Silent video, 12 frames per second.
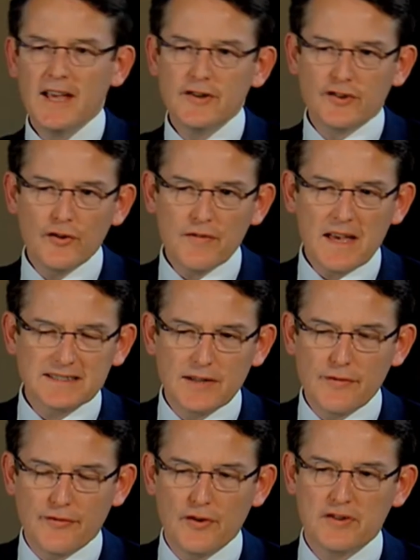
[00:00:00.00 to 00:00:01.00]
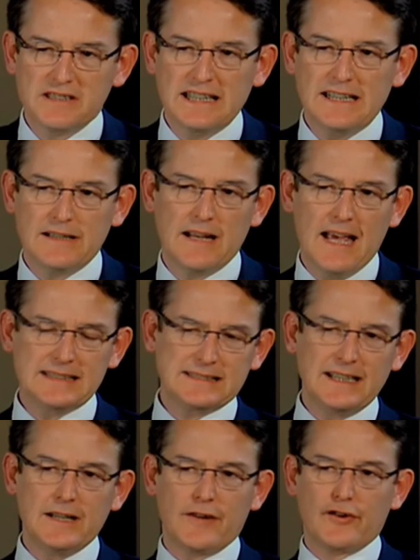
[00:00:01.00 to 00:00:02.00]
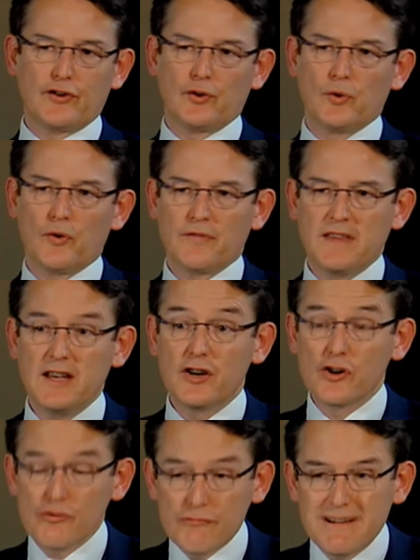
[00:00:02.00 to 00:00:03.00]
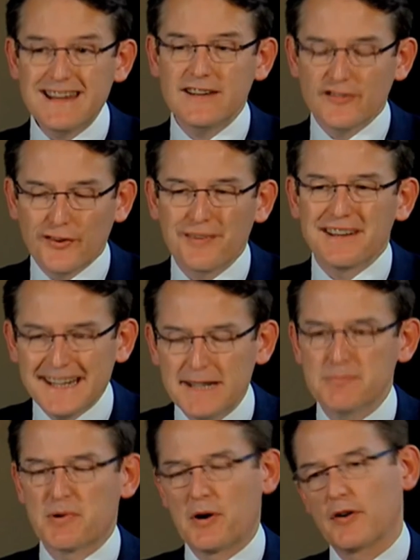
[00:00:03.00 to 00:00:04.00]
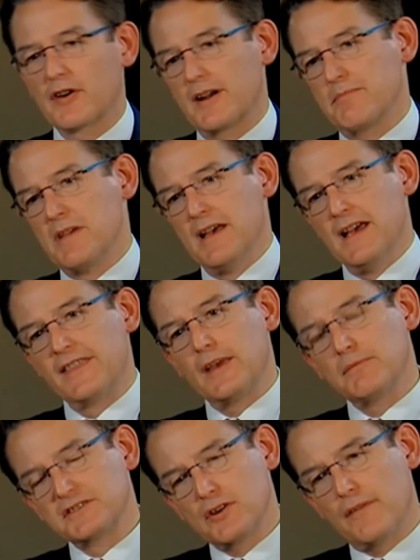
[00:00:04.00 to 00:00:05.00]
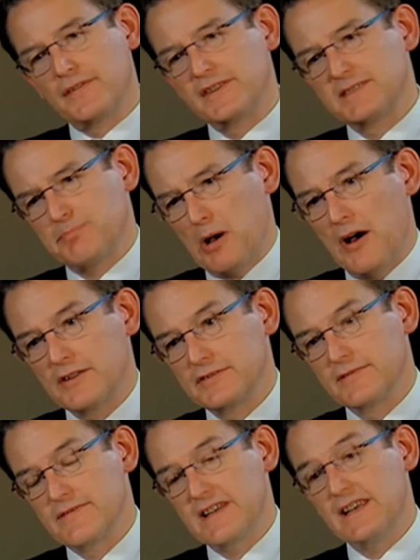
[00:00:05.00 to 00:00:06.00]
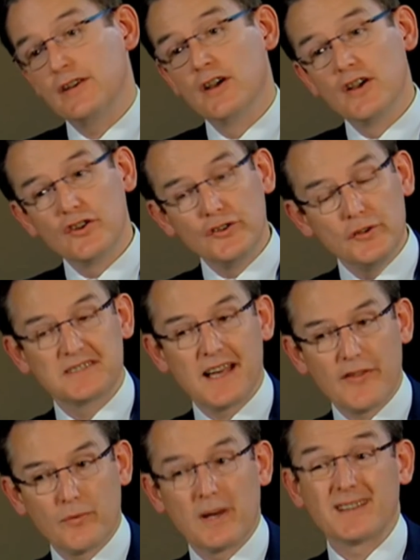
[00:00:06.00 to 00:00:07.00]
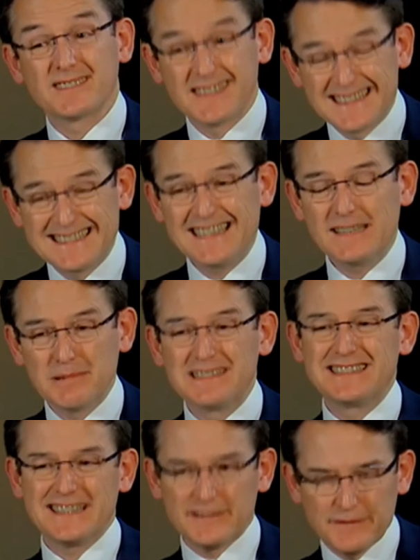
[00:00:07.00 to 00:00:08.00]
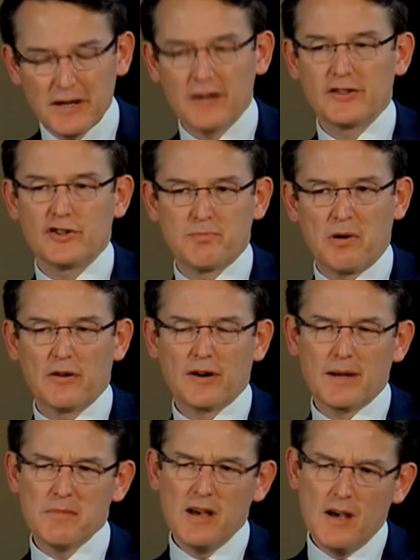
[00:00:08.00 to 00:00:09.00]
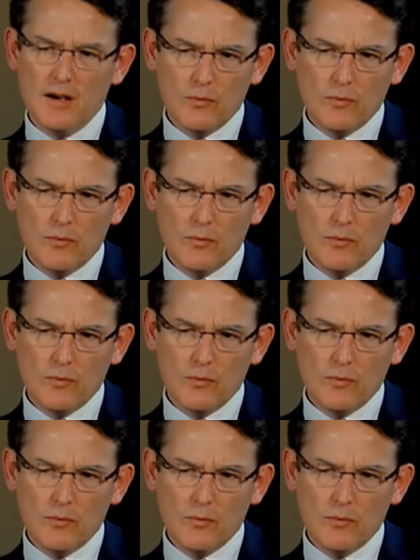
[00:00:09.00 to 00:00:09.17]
In 2013, Edstein undertook the Green to Lean program that was offered as part of the New South Wales Sustainability Advantage program.